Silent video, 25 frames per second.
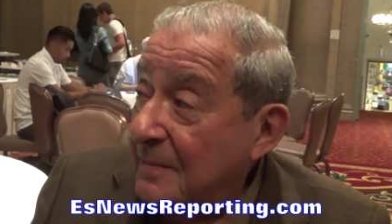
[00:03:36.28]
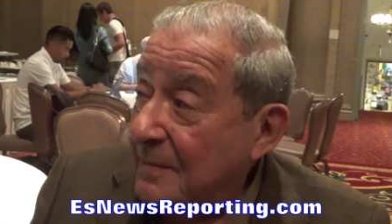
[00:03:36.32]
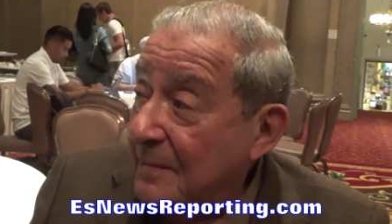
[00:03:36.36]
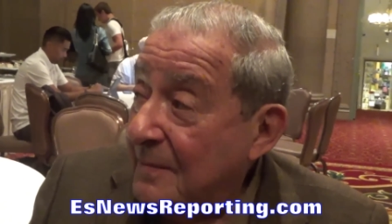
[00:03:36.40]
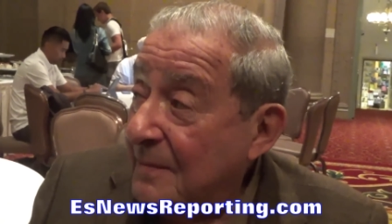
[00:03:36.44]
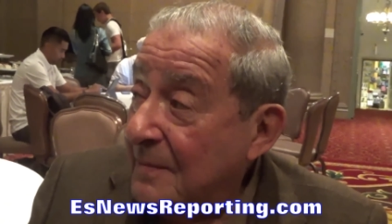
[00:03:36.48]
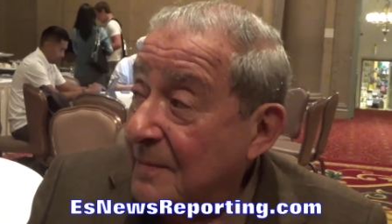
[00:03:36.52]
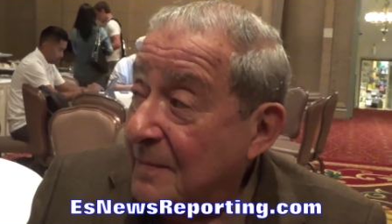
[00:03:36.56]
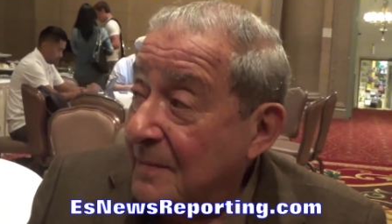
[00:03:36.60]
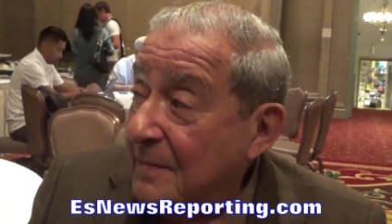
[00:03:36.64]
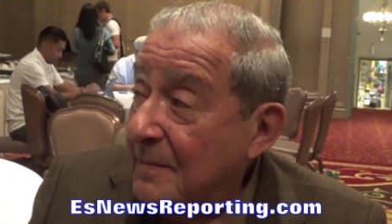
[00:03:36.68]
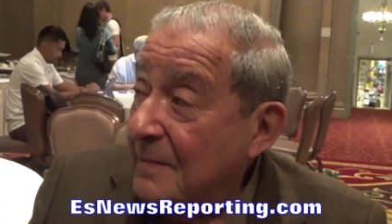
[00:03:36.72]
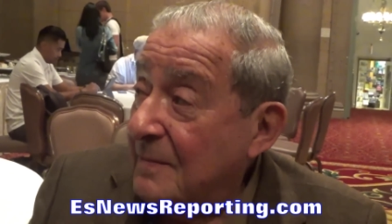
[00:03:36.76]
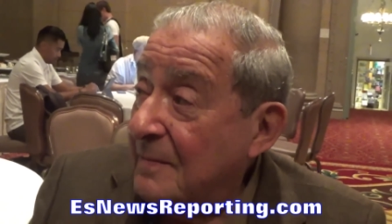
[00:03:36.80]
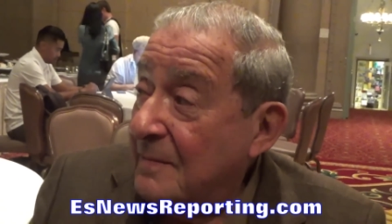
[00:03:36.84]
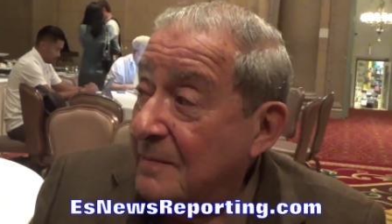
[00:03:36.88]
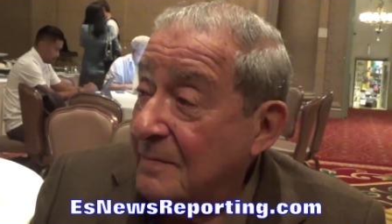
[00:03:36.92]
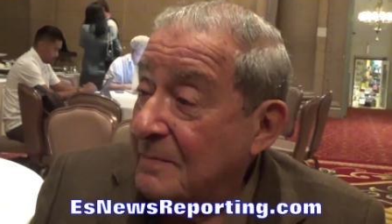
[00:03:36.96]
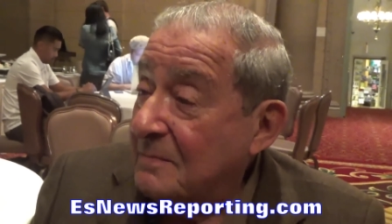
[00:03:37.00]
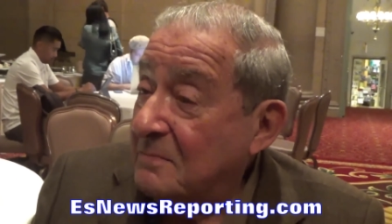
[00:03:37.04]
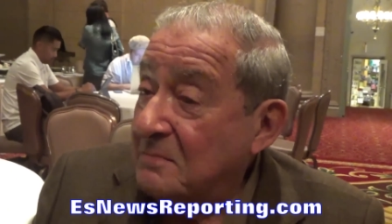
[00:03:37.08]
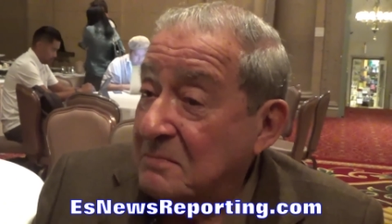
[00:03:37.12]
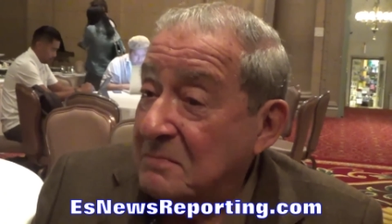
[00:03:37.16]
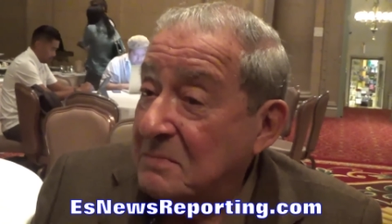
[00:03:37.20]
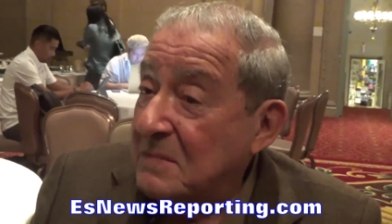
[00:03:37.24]

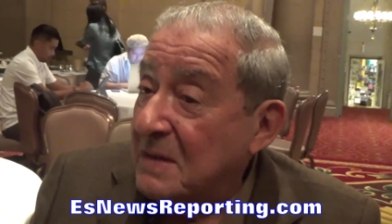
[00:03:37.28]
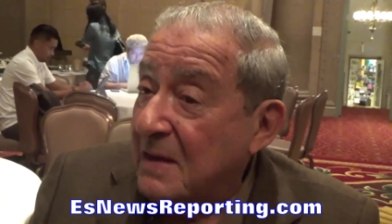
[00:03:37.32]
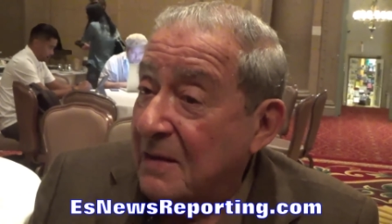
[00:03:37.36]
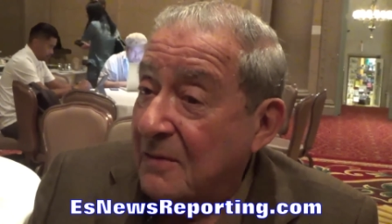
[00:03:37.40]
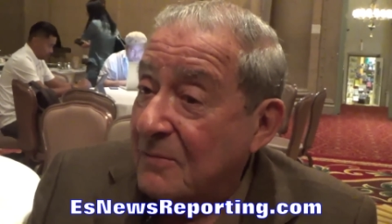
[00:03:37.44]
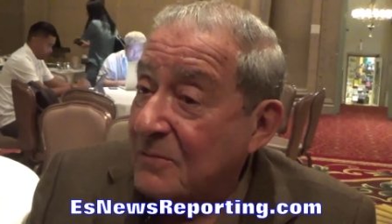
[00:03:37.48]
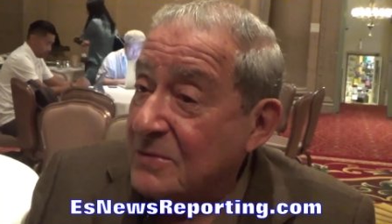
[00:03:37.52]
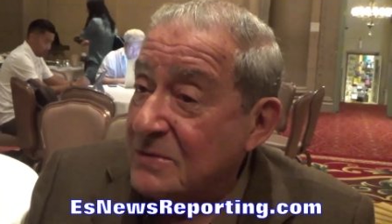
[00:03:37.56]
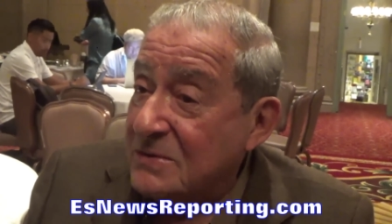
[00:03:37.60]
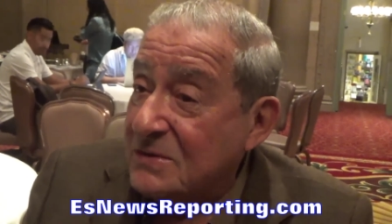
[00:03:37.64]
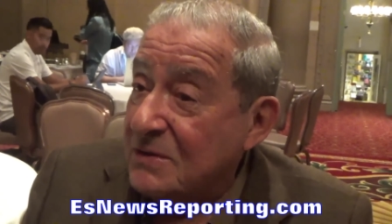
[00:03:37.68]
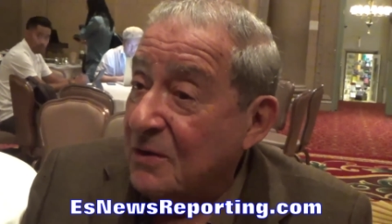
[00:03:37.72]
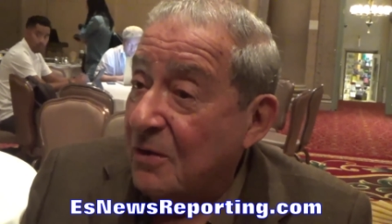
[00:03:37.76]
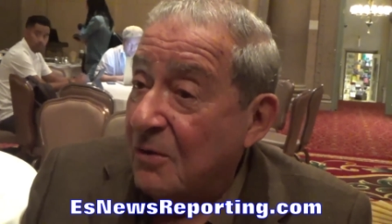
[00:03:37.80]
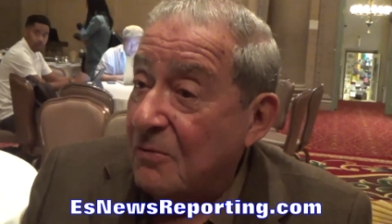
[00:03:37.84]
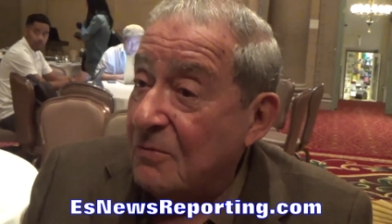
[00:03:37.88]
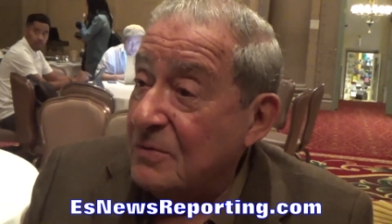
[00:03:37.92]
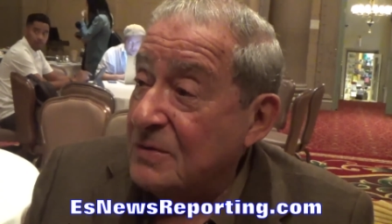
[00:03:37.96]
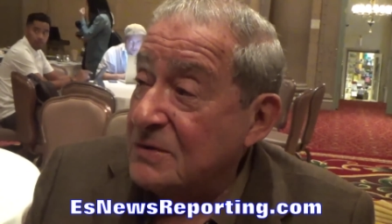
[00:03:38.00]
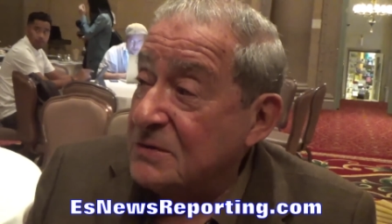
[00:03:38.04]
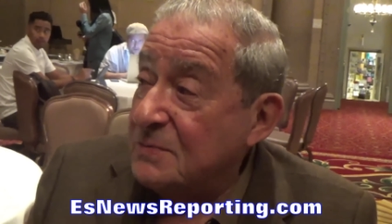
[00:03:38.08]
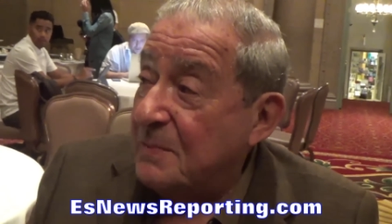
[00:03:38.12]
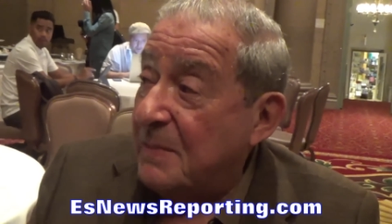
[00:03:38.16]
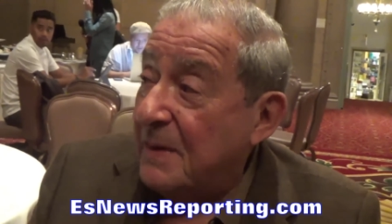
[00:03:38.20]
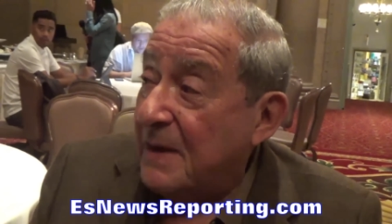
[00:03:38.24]
but there was no
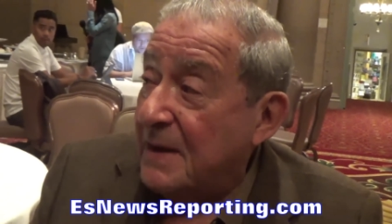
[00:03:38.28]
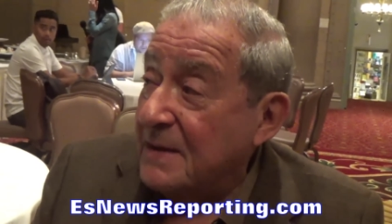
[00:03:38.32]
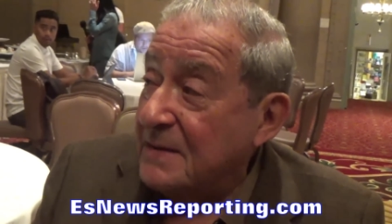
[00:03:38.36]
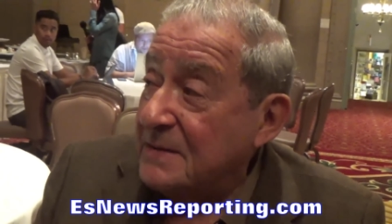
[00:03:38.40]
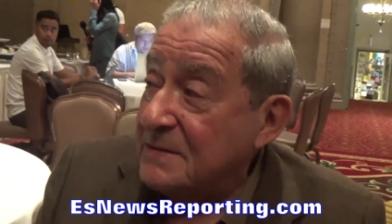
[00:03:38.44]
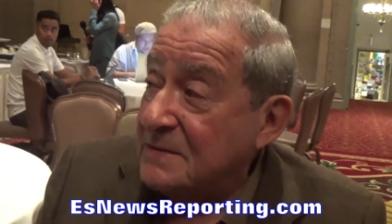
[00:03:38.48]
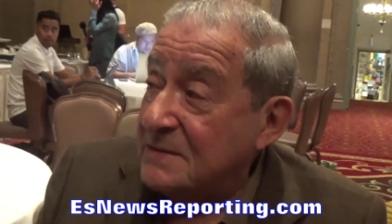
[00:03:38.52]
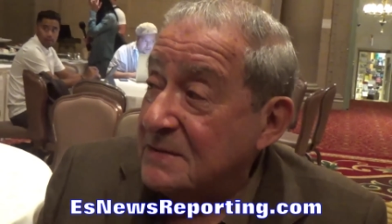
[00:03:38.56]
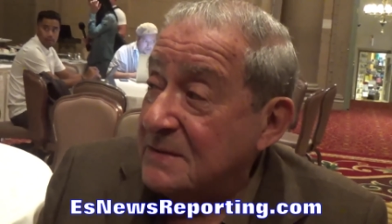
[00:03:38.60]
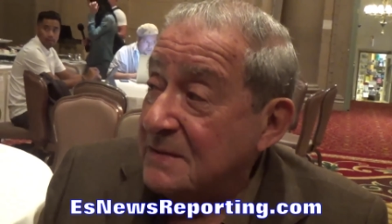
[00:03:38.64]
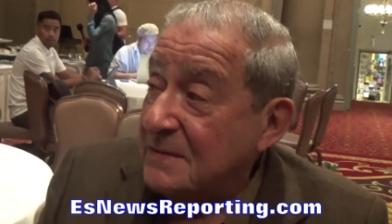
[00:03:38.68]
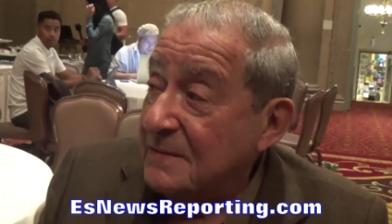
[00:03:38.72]
response.